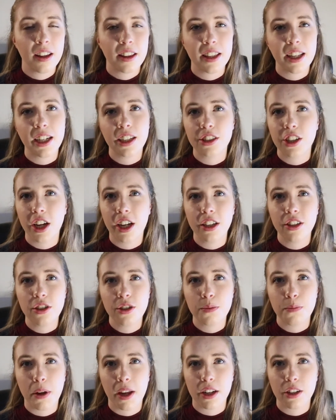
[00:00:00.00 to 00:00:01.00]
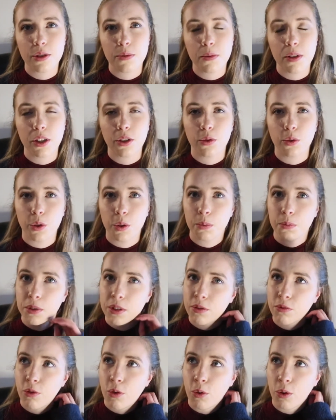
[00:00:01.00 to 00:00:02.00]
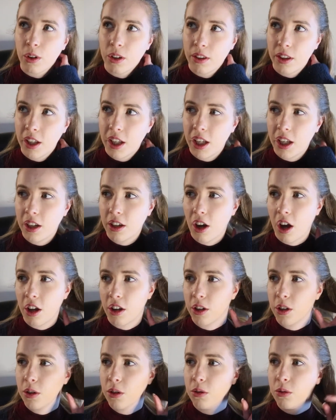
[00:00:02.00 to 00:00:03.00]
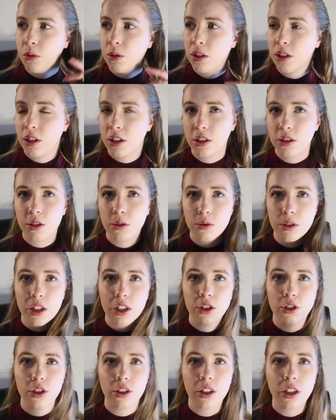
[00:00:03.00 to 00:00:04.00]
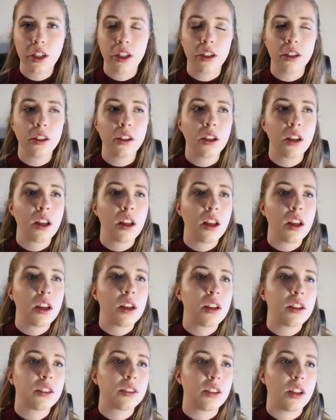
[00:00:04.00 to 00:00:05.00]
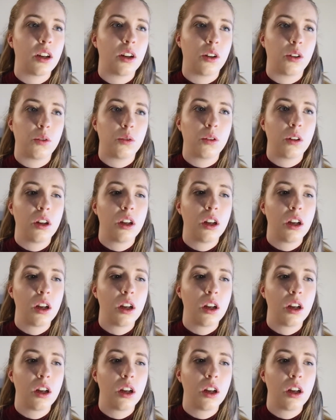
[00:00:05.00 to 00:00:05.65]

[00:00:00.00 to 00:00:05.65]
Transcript: They changed management groups for the condo association here, so